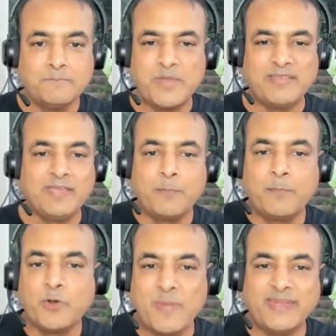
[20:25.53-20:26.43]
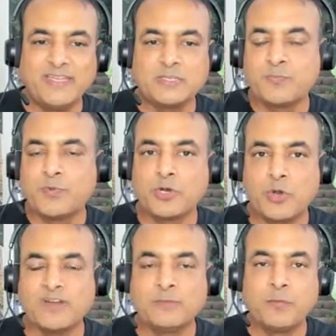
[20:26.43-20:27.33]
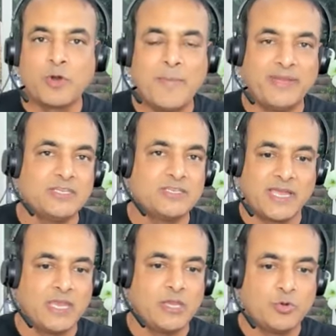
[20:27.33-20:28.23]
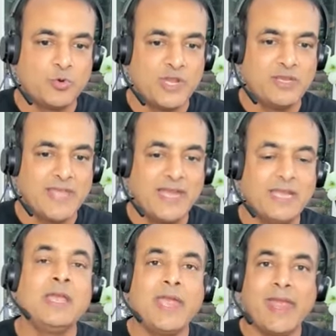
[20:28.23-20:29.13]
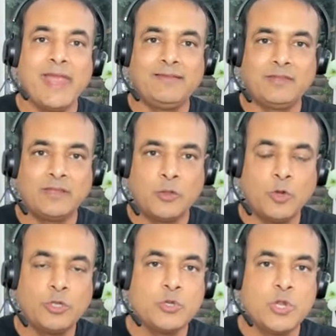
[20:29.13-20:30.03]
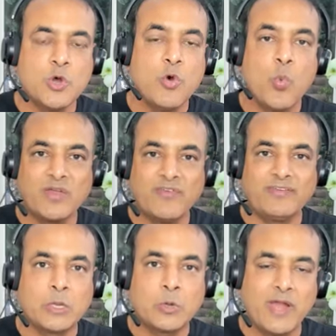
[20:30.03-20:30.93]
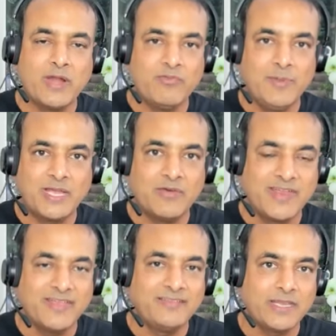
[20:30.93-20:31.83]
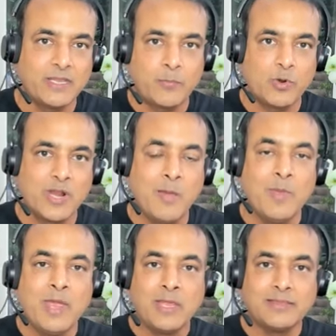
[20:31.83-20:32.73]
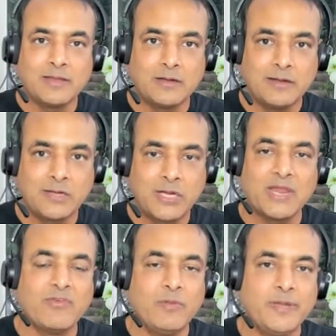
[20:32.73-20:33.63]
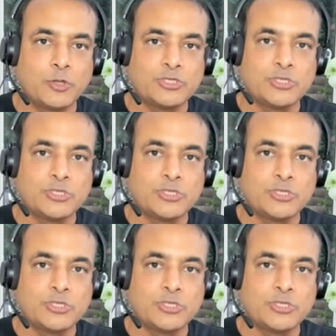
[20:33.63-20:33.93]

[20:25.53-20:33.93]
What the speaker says: basically product managers, product owners, program managers. Again, you don't need that. It's good to know whatever is required will be covering inside the program. The trainer will be